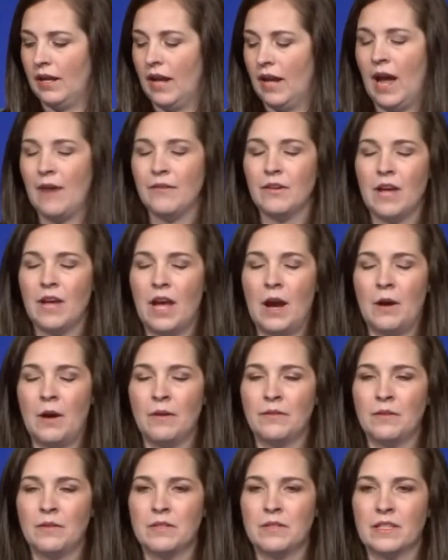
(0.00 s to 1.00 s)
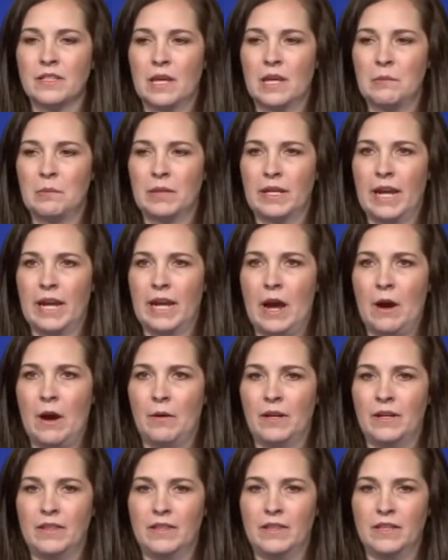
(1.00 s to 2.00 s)
how have you seen that play
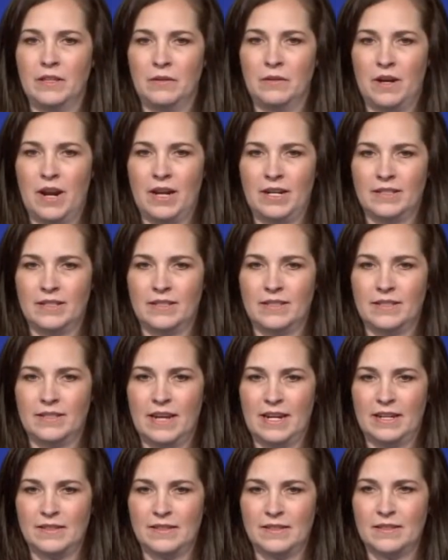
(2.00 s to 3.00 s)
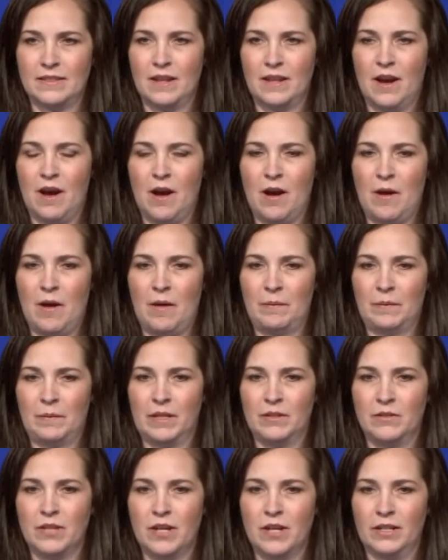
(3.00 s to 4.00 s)
out in the United States?
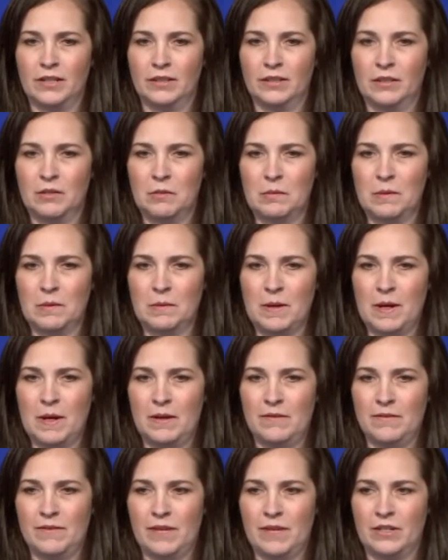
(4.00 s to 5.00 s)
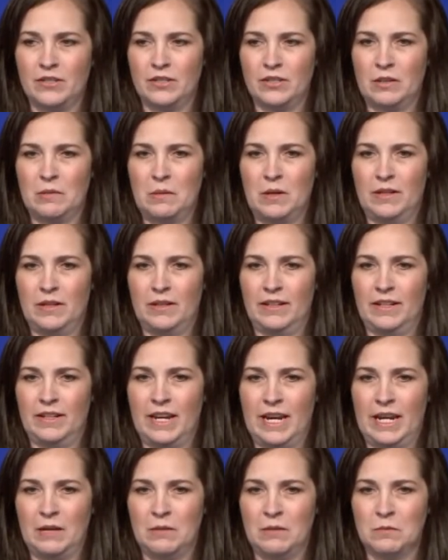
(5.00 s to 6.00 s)
Can you talk a little bit about infection
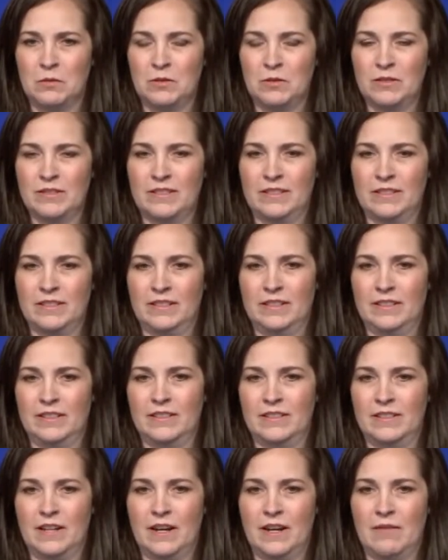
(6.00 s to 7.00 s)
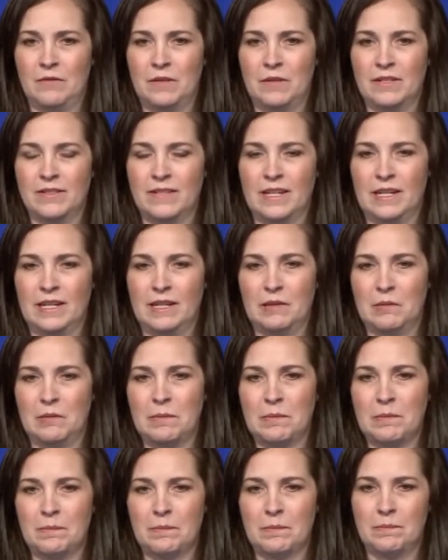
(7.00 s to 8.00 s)
among animals, and have we
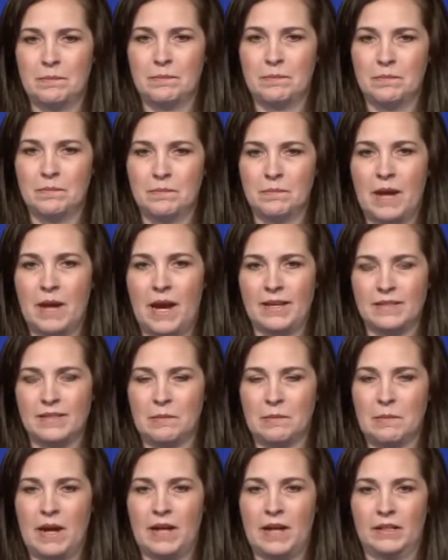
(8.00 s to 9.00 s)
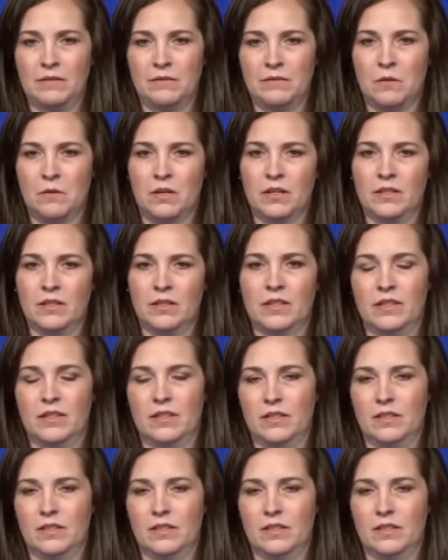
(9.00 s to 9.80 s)
seen passing back and forth?